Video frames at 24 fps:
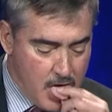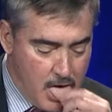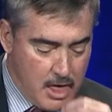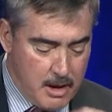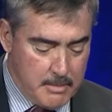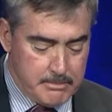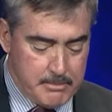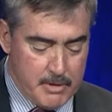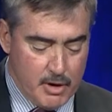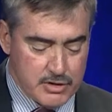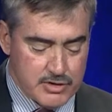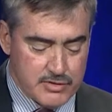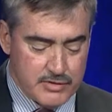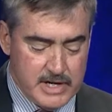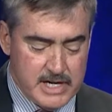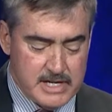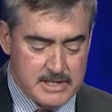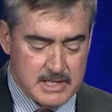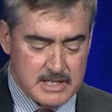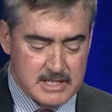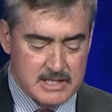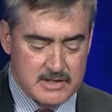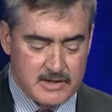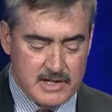Most
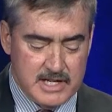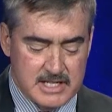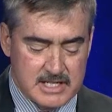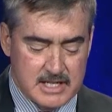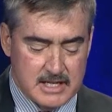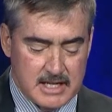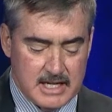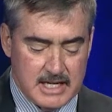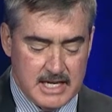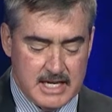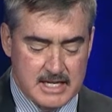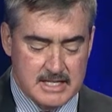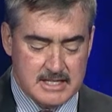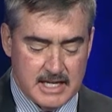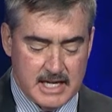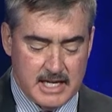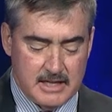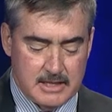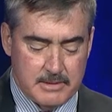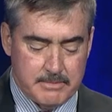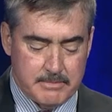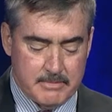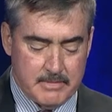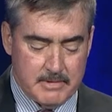recently, he has led
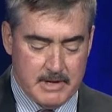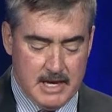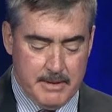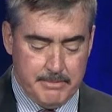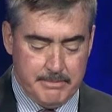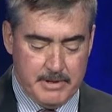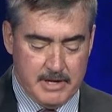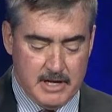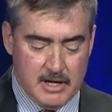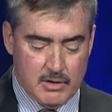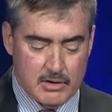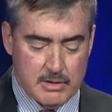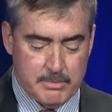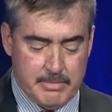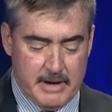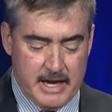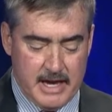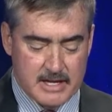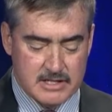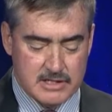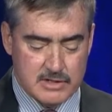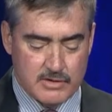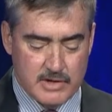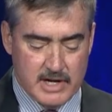the MPO to
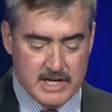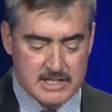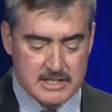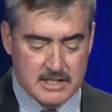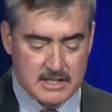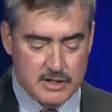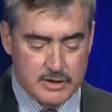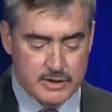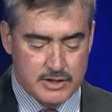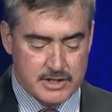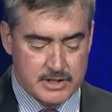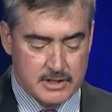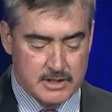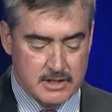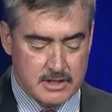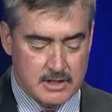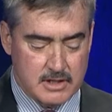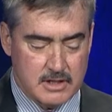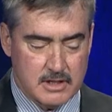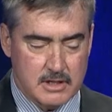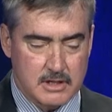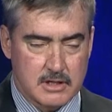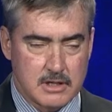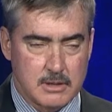pass a resolution
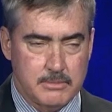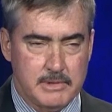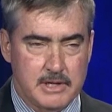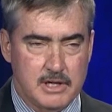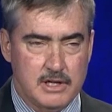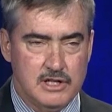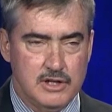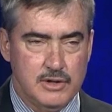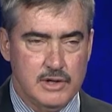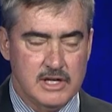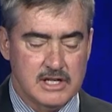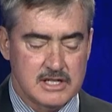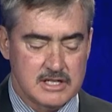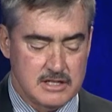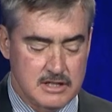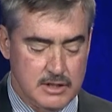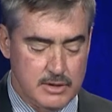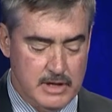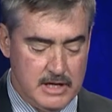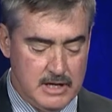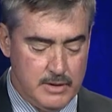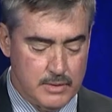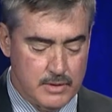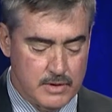to build US
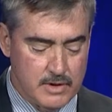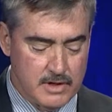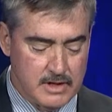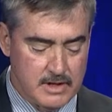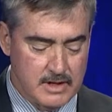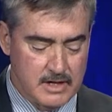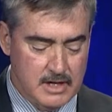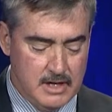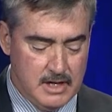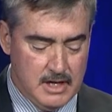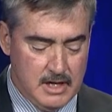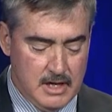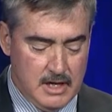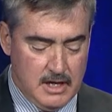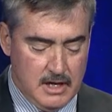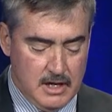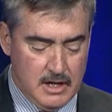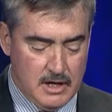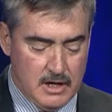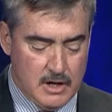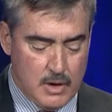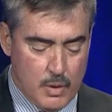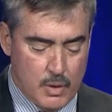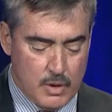281
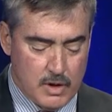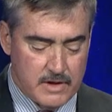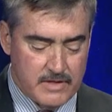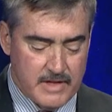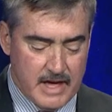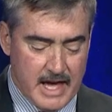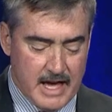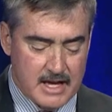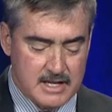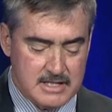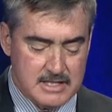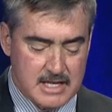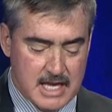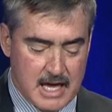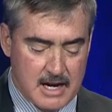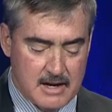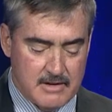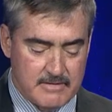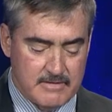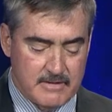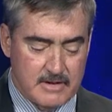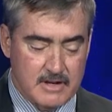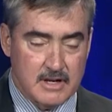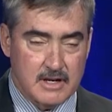north outside of
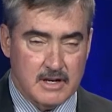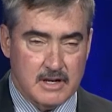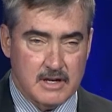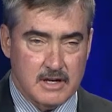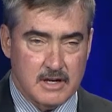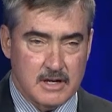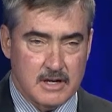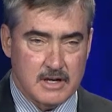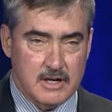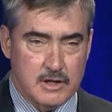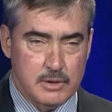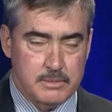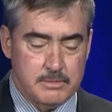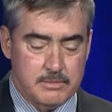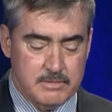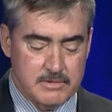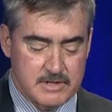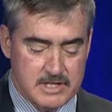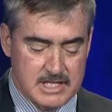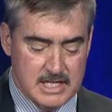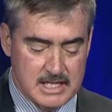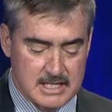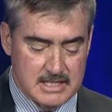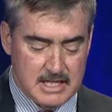Loop
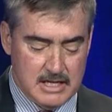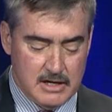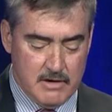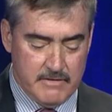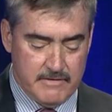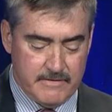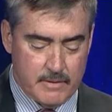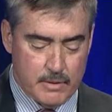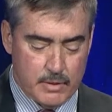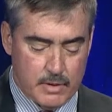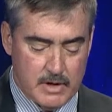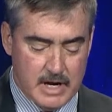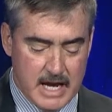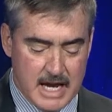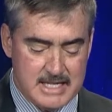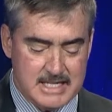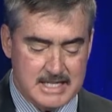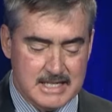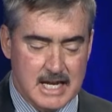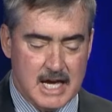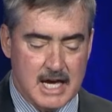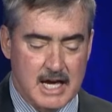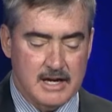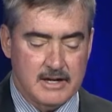1604 as a
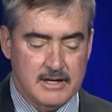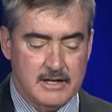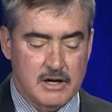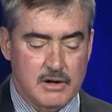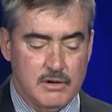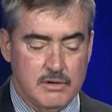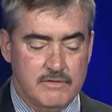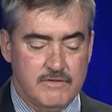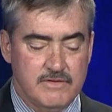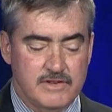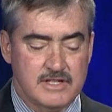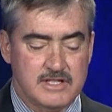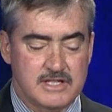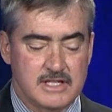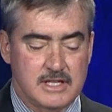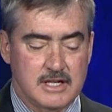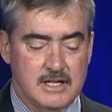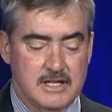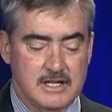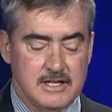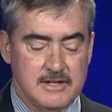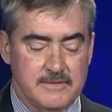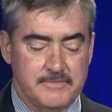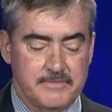non-towed
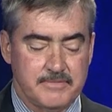facility.